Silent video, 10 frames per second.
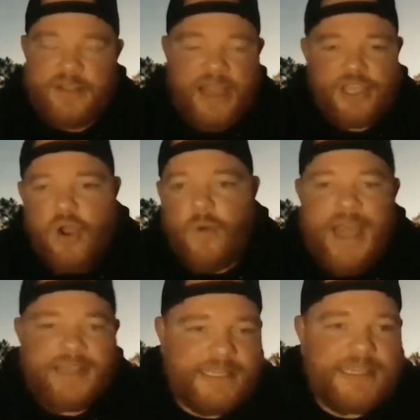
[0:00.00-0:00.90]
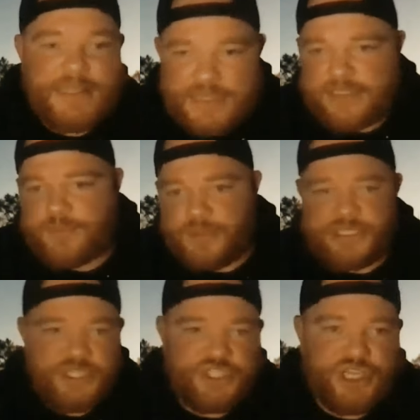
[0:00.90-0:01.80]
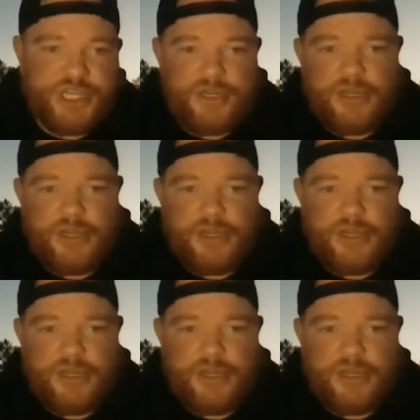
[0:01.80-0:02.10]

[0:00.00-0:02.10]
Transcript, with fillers: yo, why is he in this position?